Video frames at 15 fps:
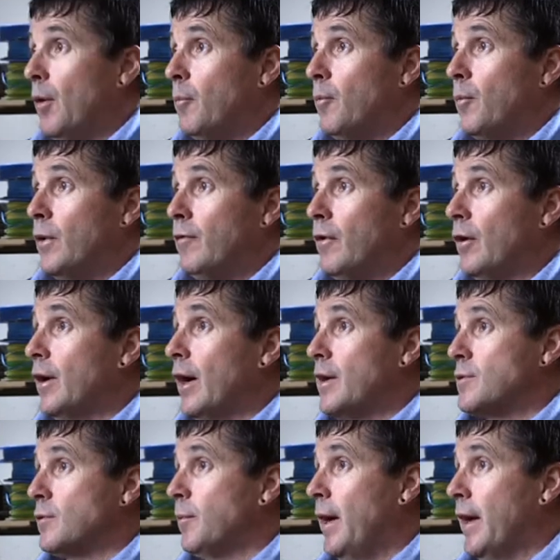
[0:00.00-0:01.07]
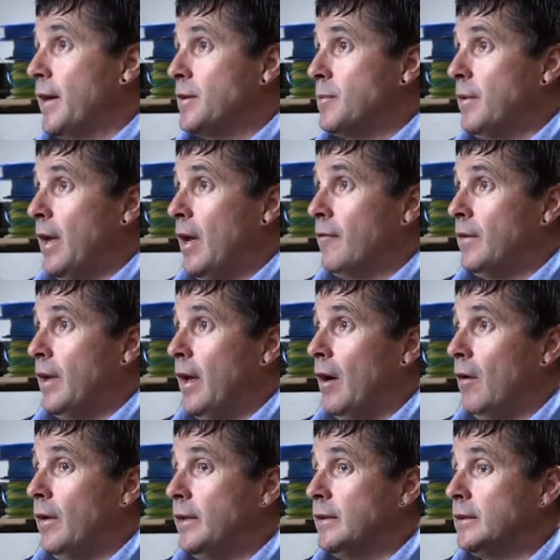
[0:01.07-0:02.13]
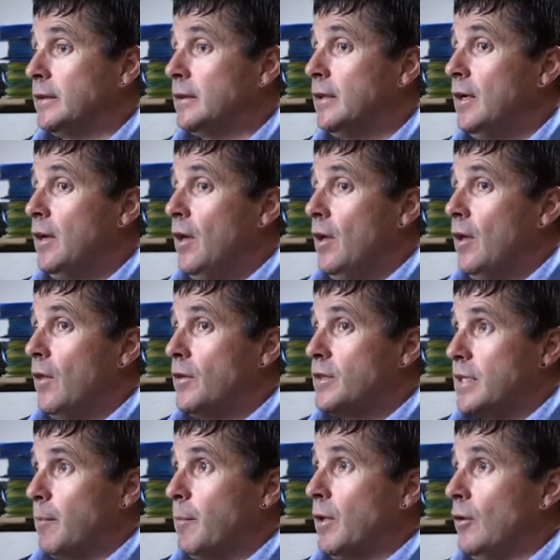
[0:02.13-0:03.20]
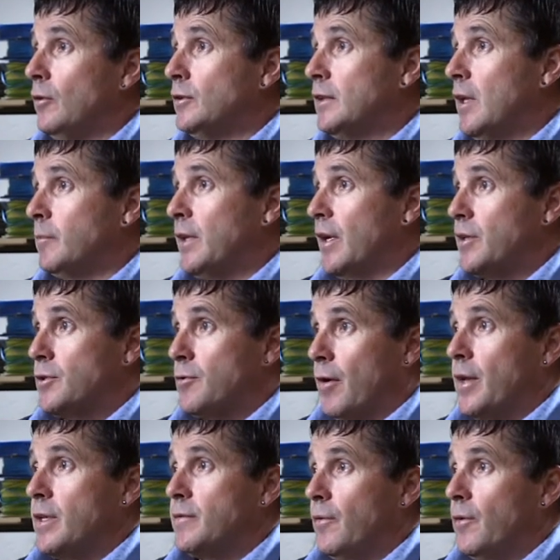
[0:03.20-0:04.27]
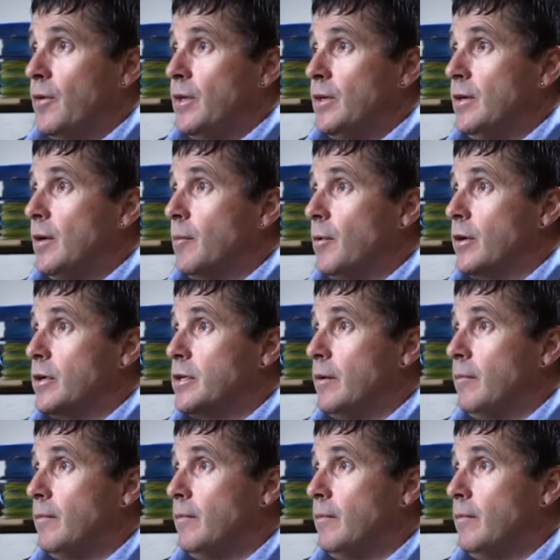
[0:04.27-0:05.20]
pre-vocational package we have now is that some of those subjects transfer into your apprenticeship.